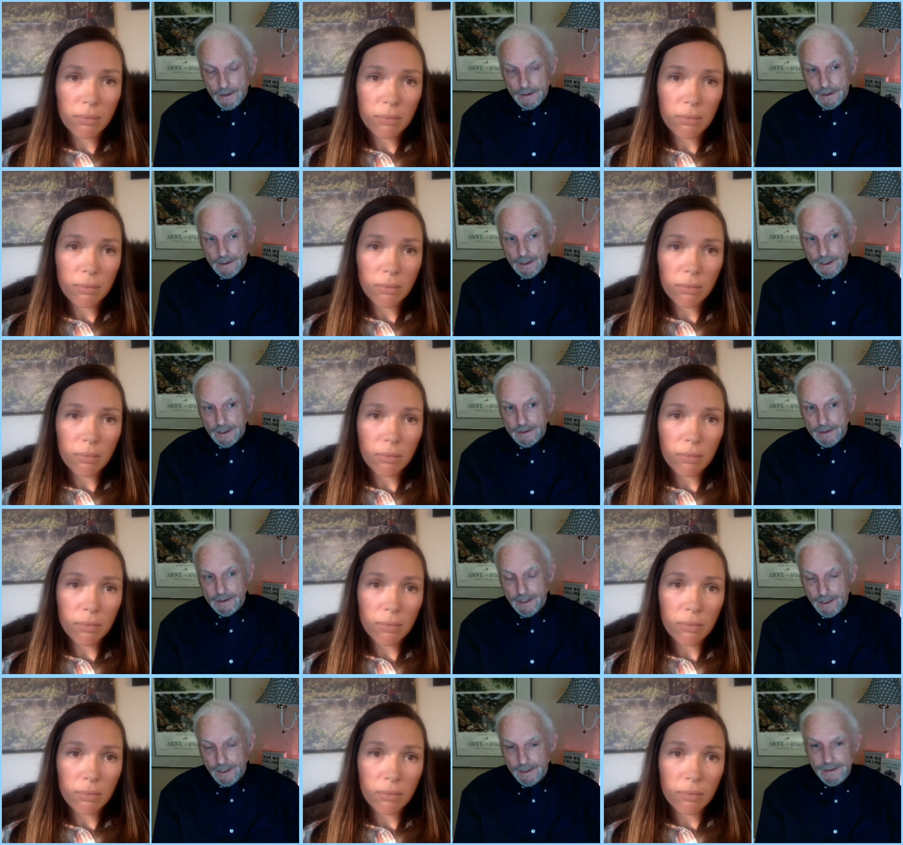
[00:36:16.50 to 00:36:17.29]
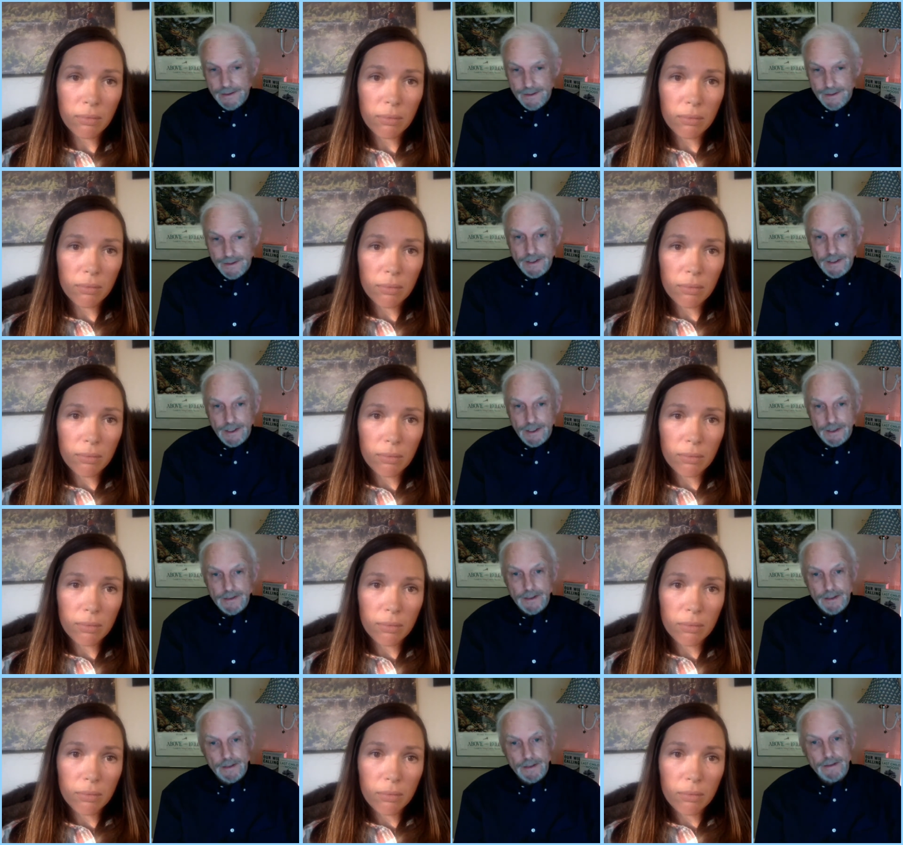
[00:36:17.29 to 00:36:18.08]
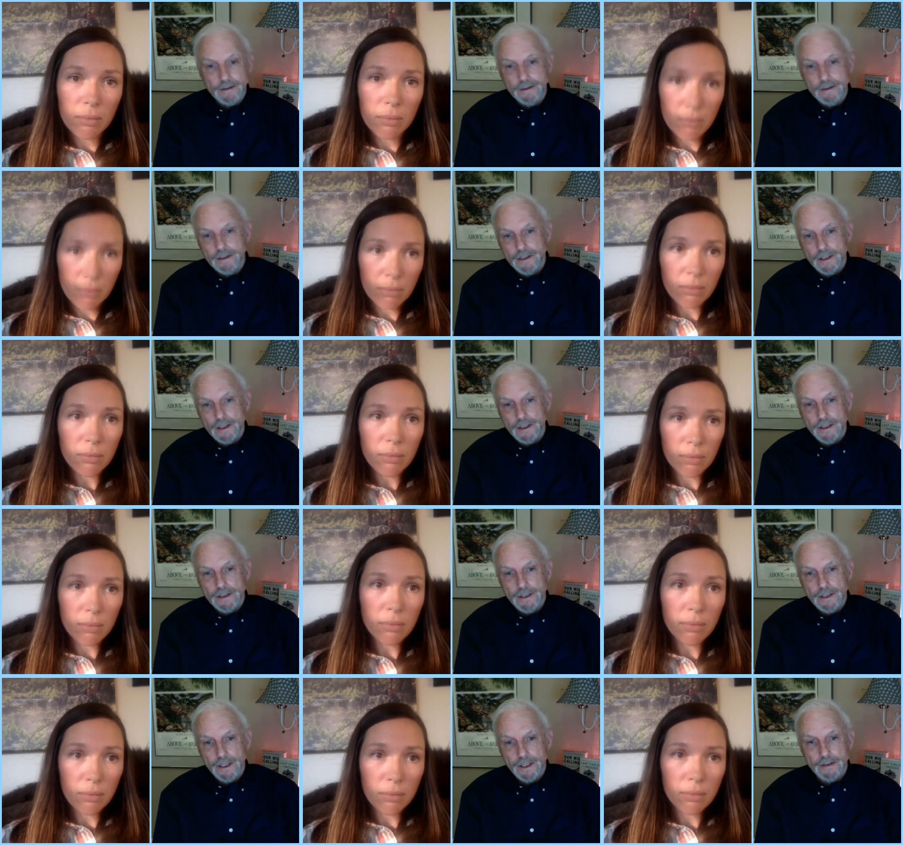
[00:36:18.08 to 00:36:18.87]
Speaker 1: intense discussion and
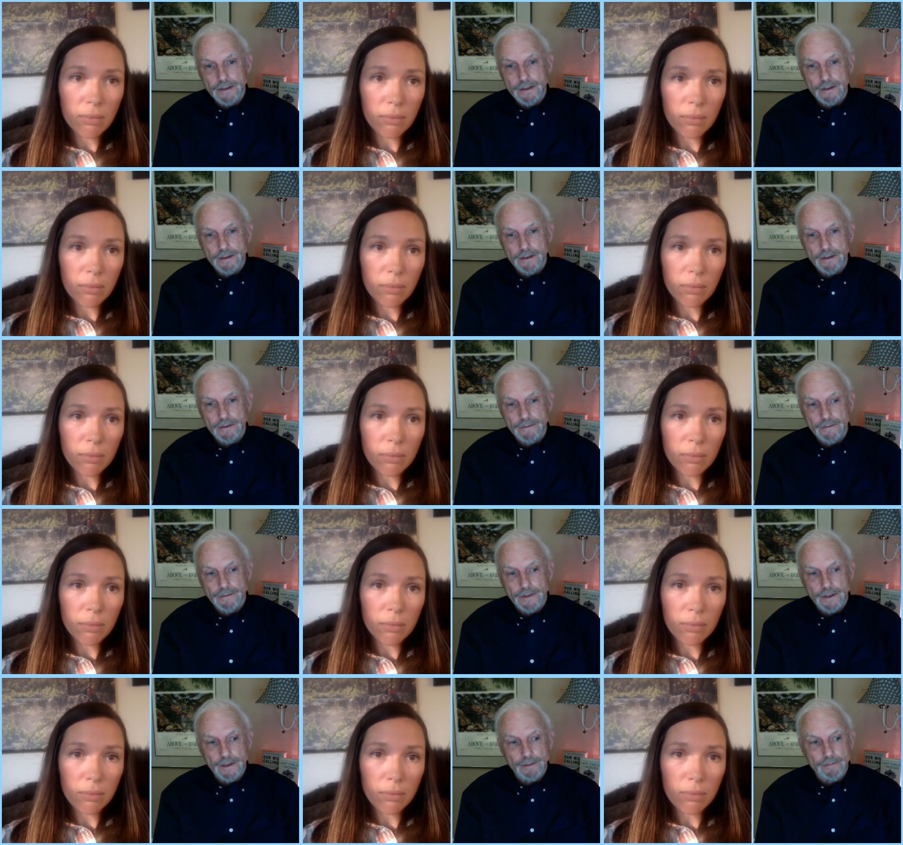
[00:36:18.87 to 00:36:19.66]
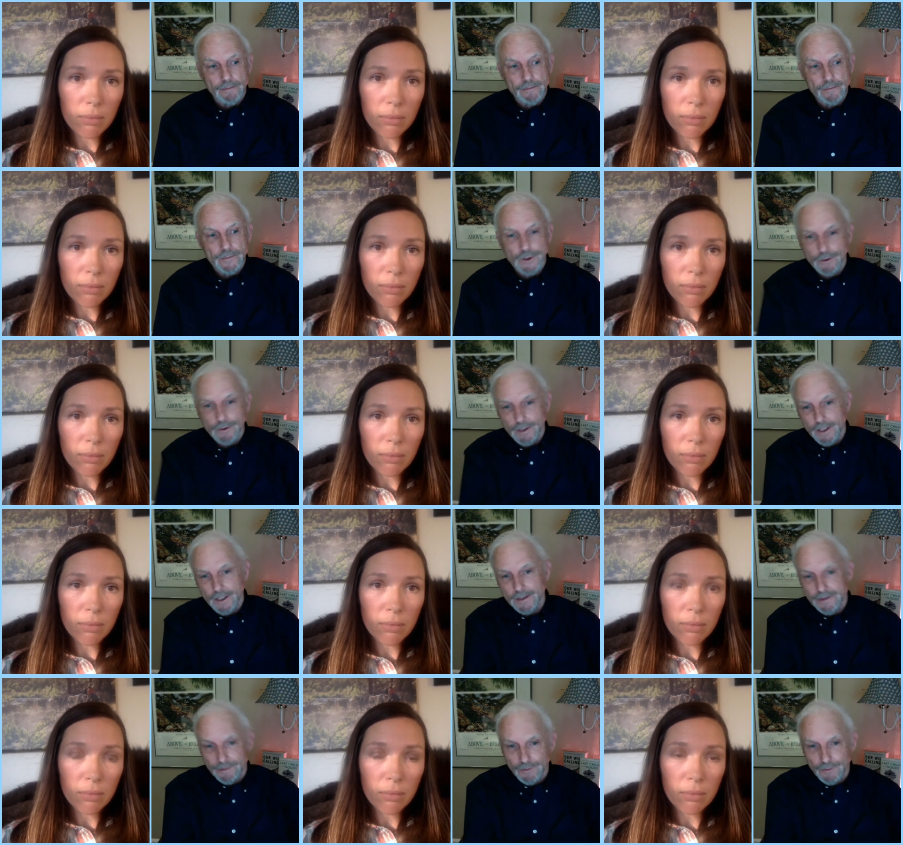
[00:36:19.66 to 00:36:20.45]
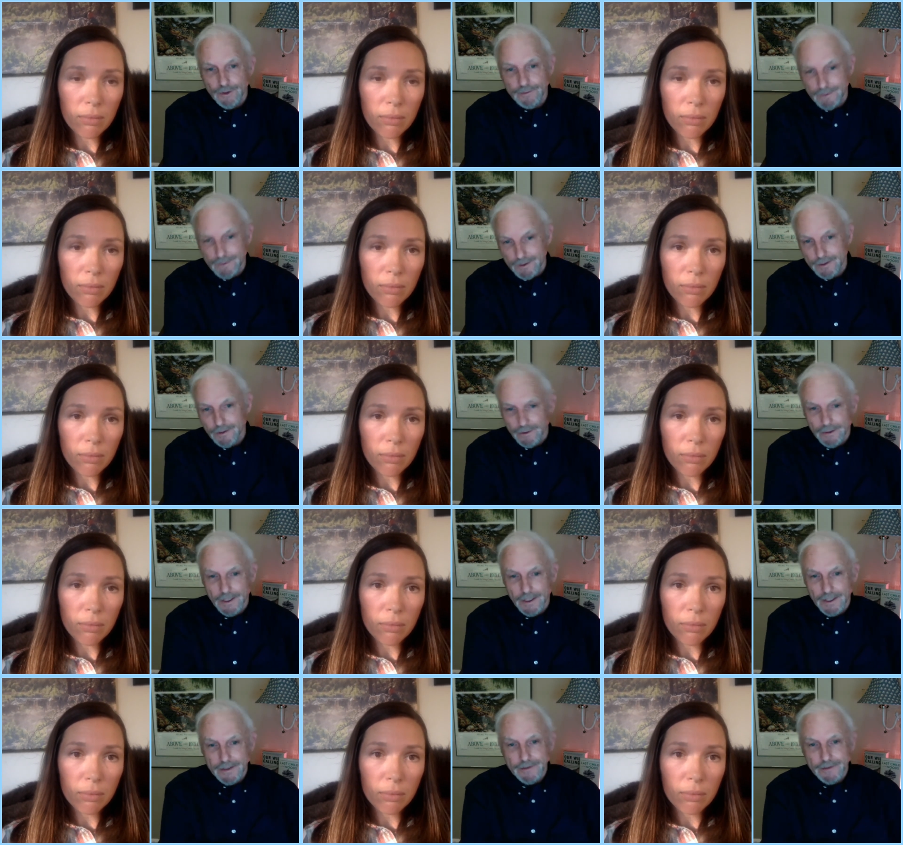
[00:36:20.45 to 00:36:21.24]
attention of the New Nature Movement, the Children
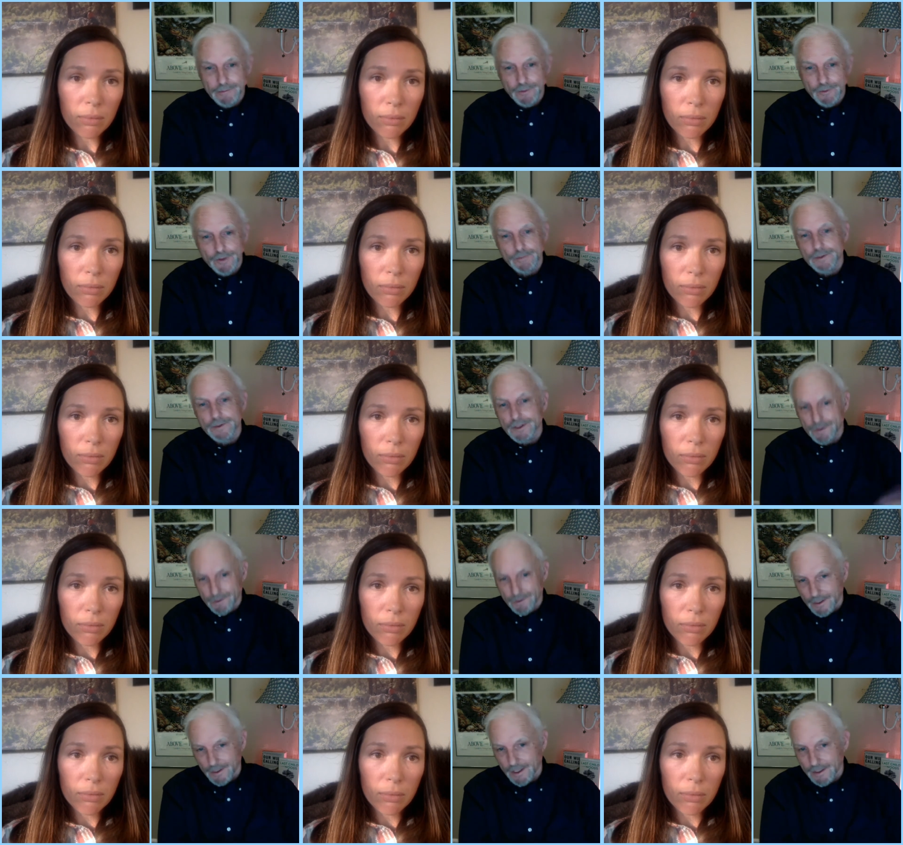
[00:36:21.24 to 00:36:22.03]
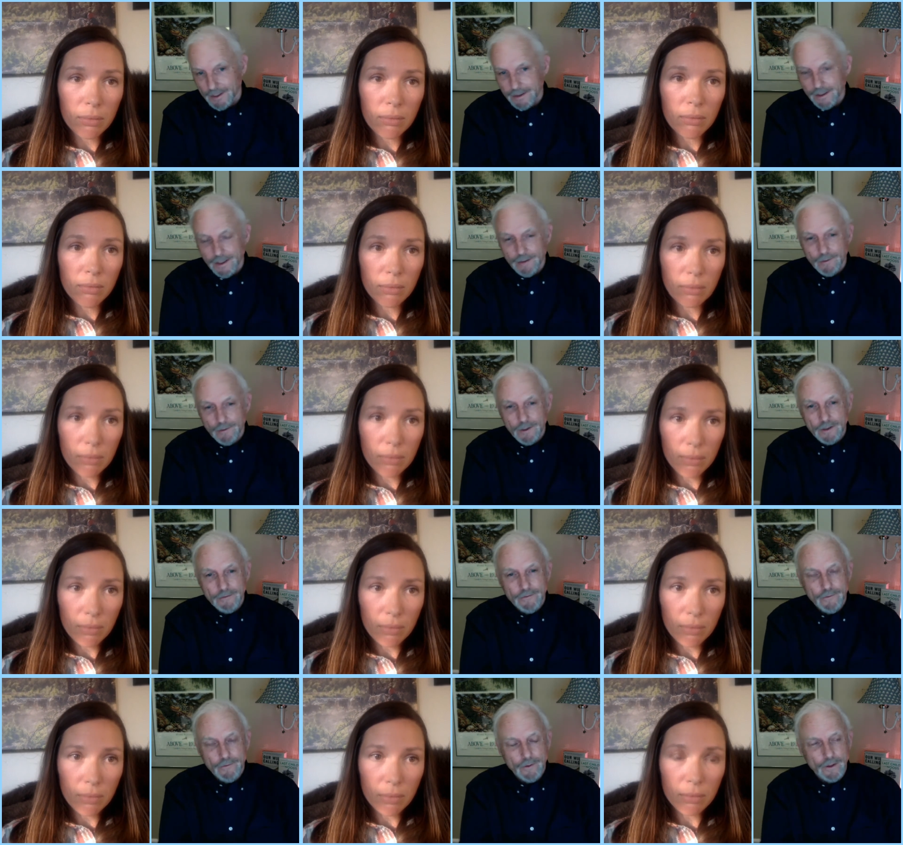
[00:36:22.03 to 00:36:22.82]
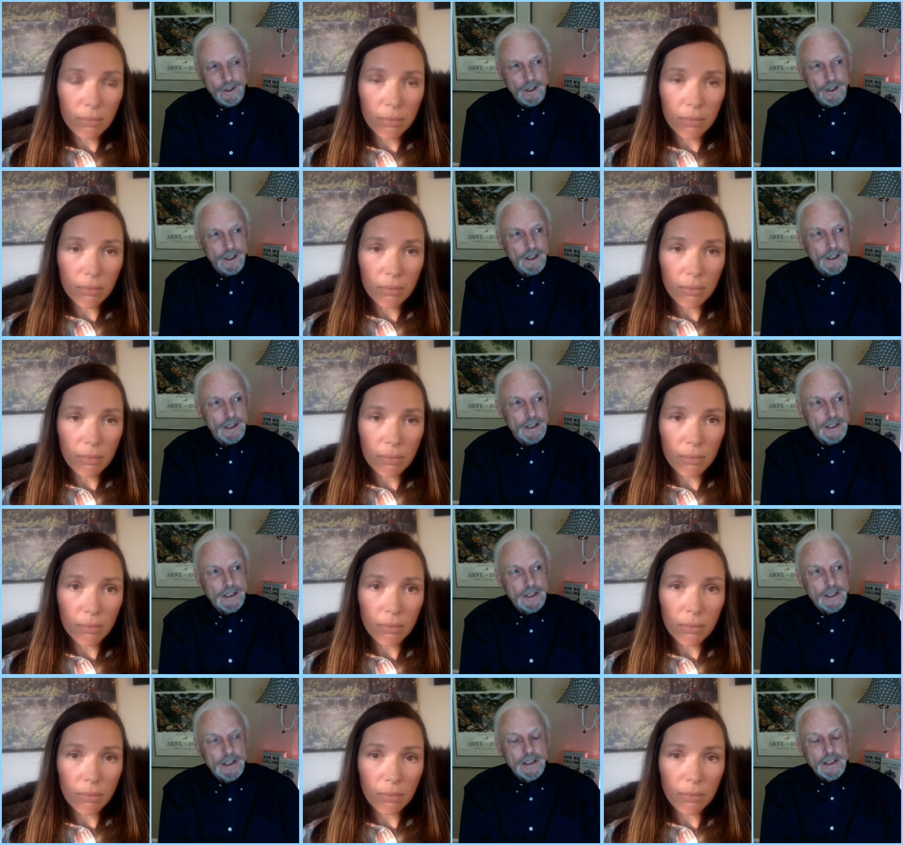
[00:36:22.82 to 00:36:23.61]
Nature Movement, the Children Nature Network for
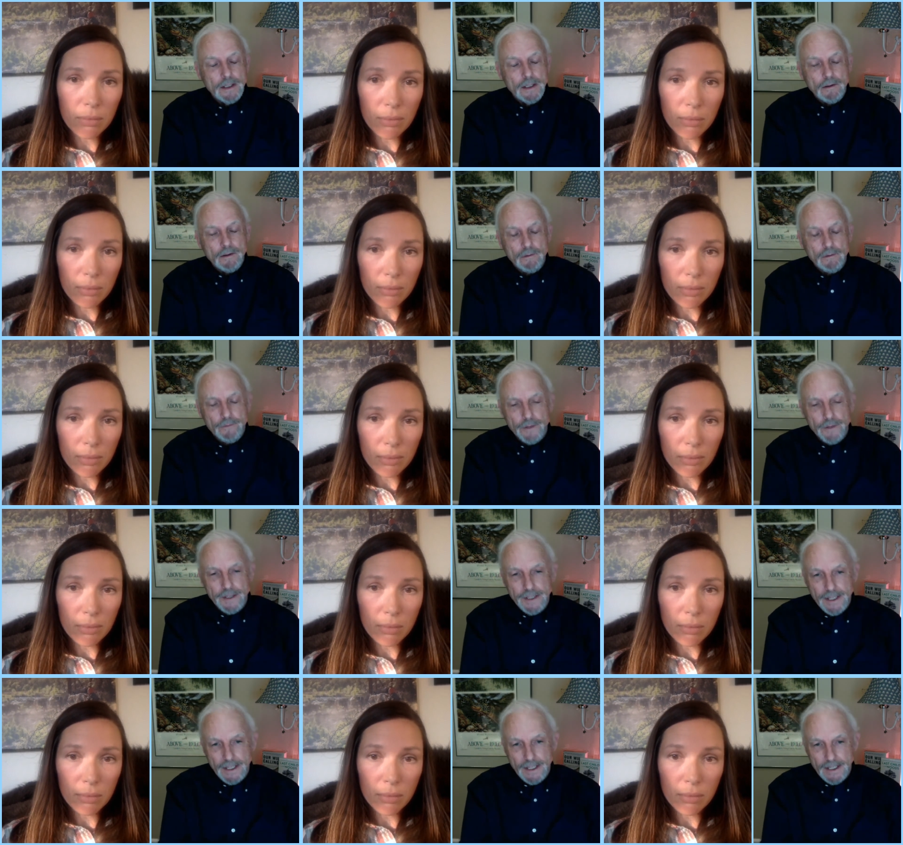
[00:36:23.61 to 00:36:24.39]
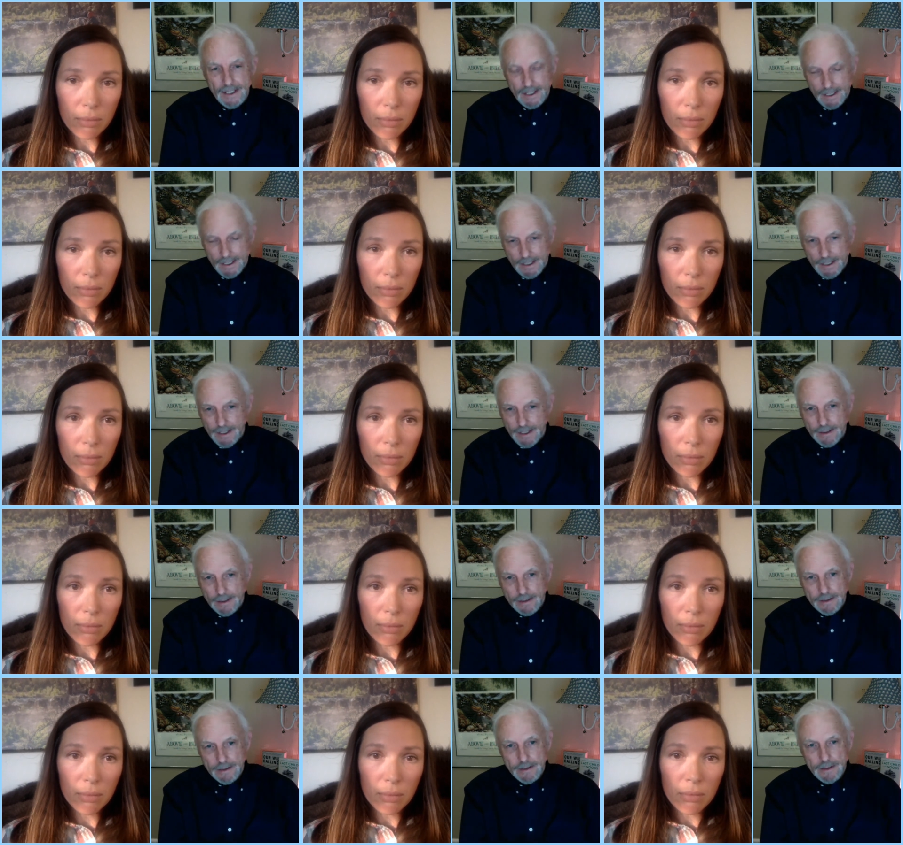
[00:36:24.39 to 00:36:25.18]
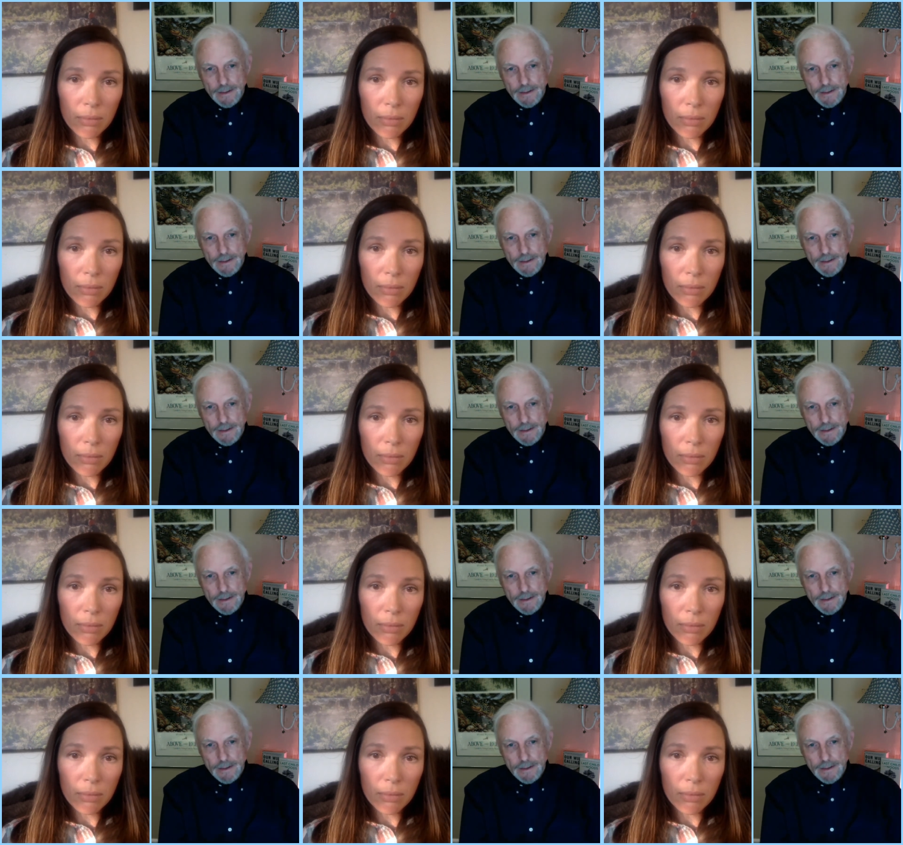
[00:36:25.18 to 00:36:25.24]
over a decade now.